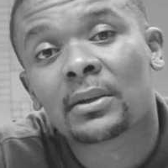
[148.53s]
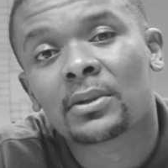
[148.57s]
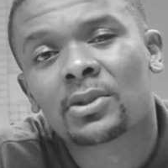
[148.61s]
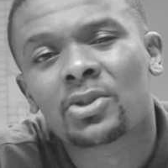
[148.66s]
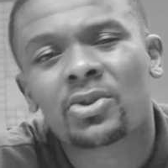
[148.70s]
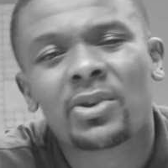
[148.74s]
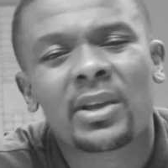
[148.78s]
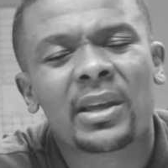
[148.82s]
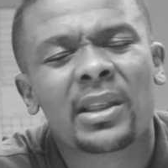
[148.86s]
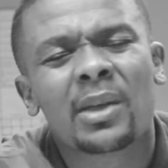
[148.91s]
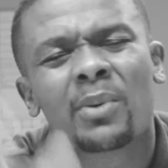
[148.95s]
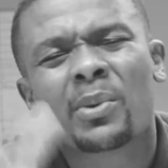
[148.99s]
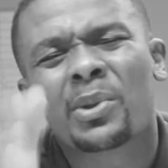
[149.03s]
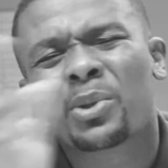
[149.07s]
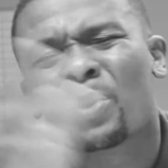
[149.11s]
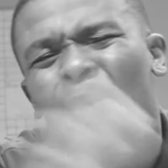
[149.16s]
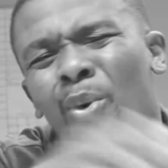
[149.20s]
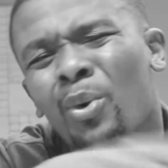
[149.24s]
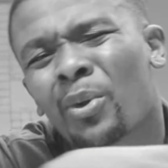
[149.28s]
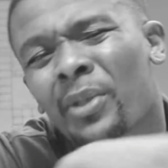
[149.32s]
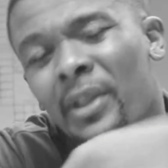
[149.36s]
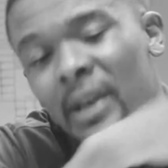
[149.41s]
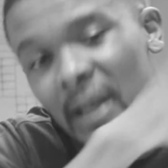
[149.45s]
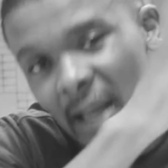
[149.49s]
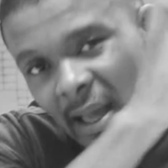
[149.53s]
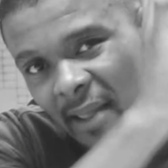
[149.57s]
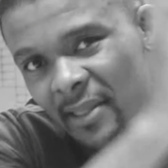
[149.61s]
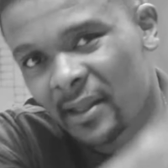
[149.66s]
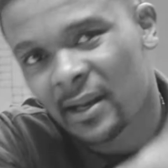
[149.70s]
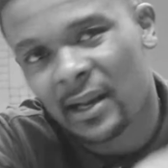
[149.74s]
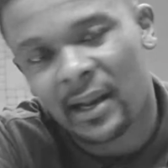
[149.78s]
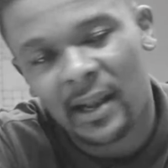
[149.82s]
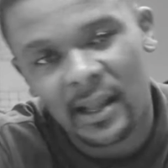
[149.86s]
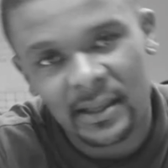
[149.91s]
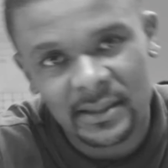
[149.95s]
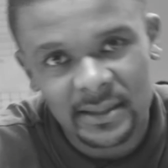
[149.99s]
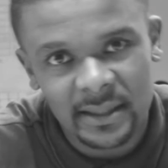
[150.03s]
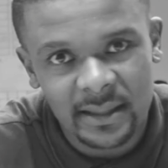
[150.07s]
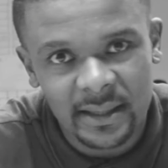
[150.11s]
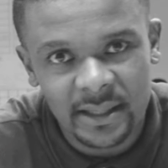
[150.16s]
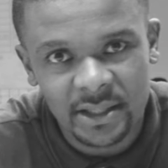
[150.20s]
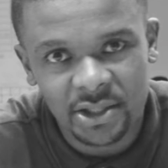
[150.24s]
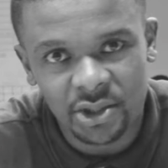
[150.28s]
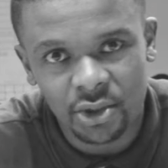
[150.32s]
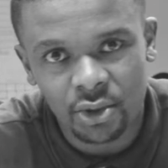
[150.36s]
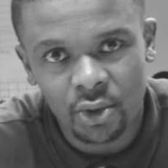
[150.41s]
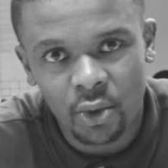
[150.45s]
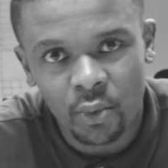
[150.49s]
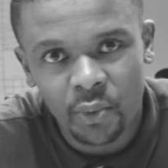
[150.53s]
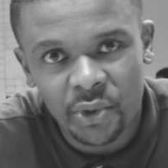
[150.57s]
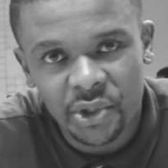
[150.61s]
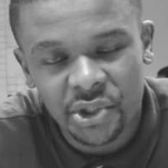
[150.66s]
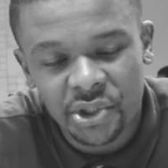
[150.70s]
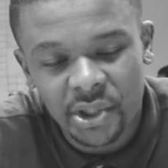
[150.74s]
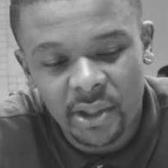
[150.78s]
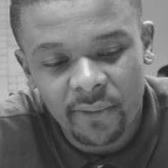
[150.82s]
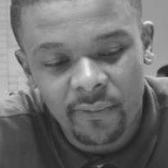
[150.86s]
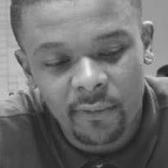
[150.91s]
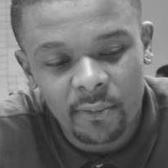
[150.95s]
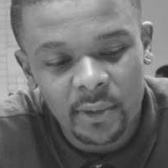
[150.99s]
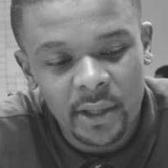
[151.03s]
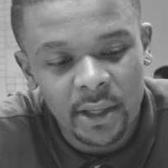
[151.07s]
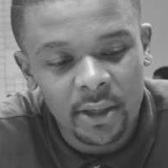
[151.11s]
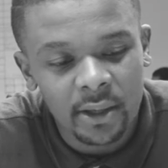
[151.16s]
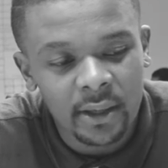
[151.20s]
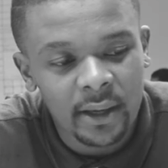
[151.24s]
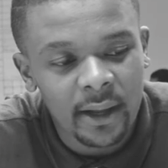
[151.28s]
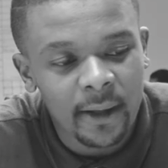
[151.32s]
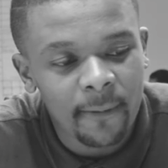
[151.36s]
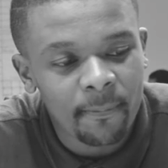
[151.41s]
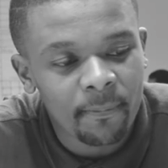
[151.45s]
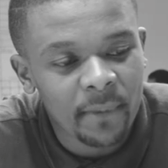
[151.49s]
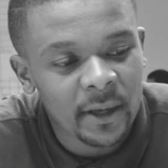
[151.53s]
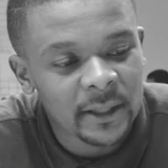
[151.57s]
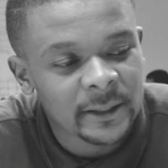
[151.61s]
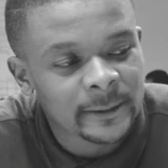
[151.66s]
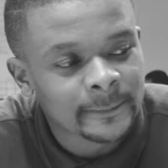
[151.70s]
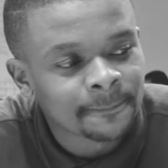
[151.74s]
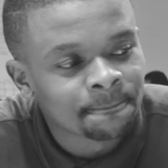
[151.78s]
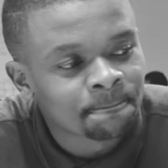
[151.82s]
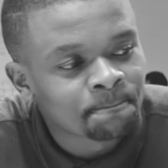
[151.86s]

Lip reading: together with all that other clutter that we share from day to day. But